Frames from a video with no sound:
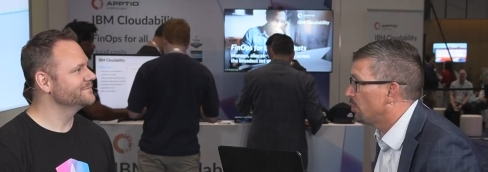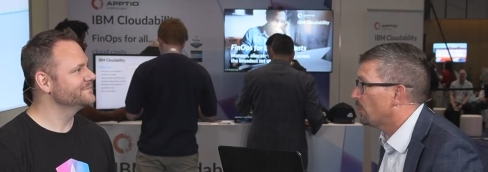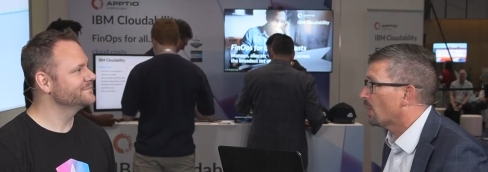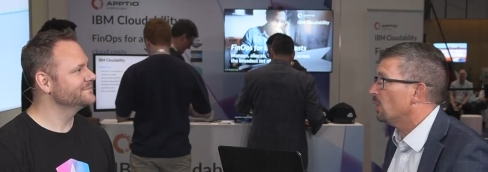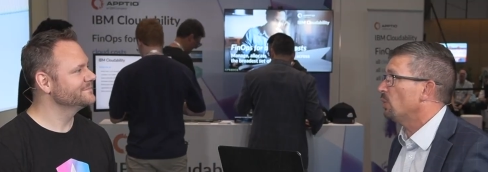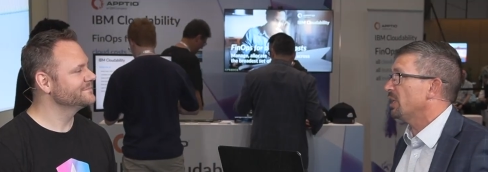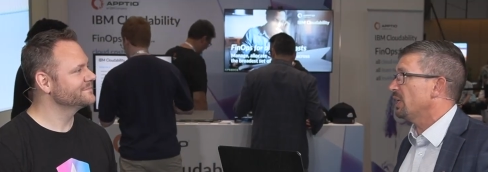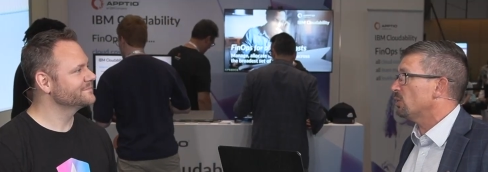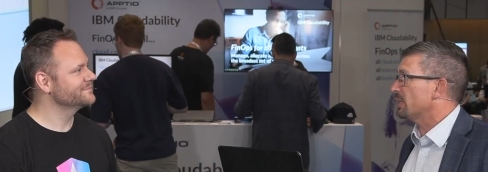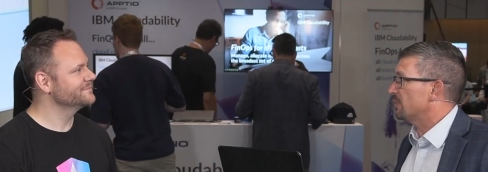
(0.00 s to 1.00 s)
Speaker 1: you are and what
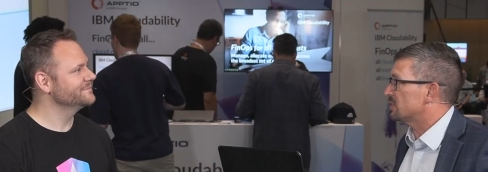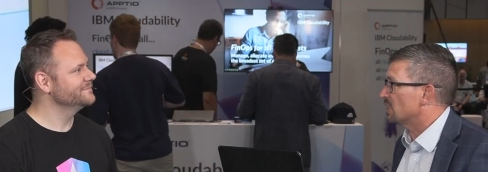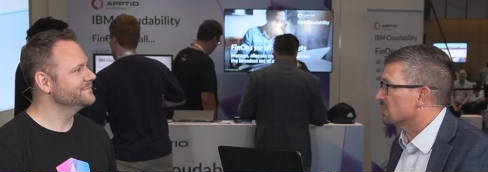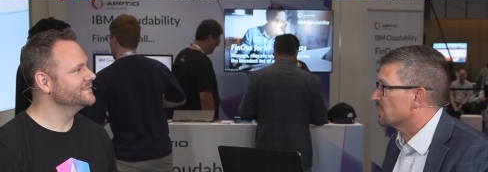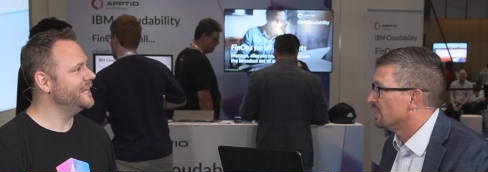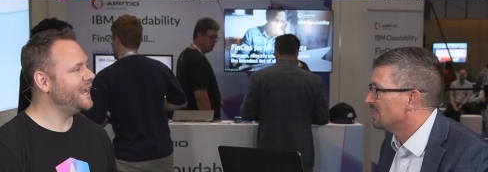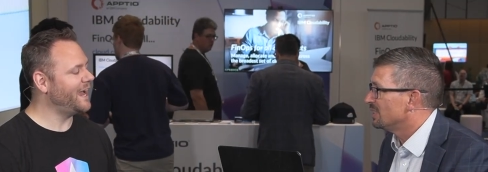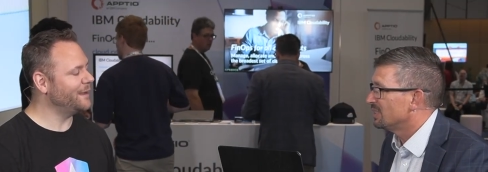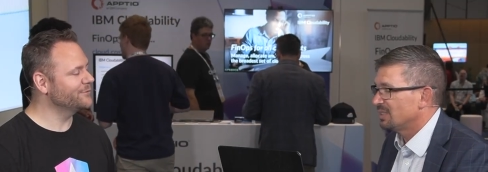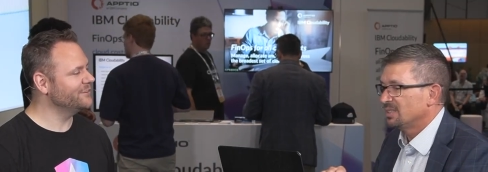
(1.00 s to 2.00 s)
HeroDevs does? Yeah,
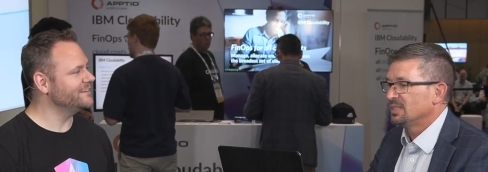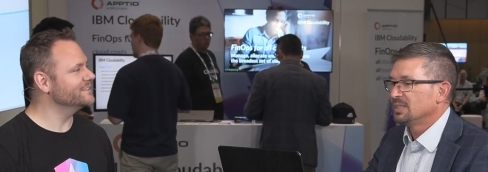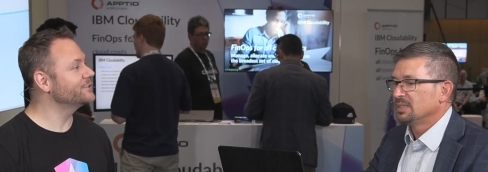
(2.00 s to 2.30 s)
absolutely.